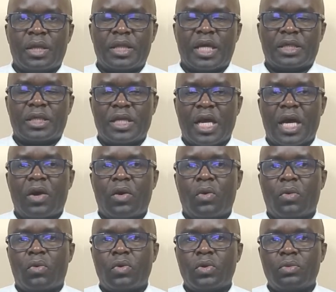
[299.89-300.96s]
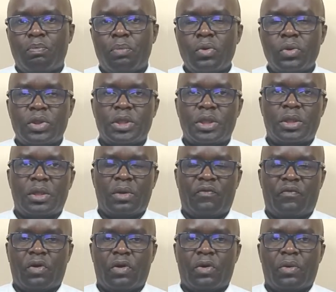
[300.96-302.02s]
that now could push
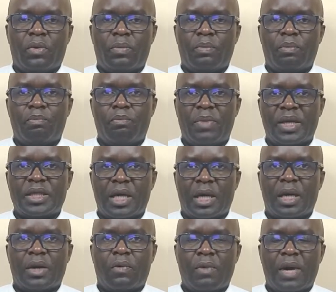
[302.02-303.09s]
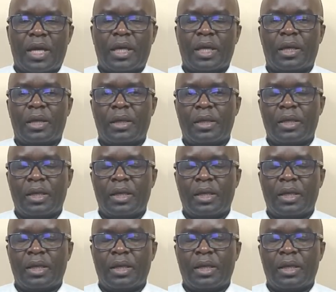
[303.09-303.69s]
for better working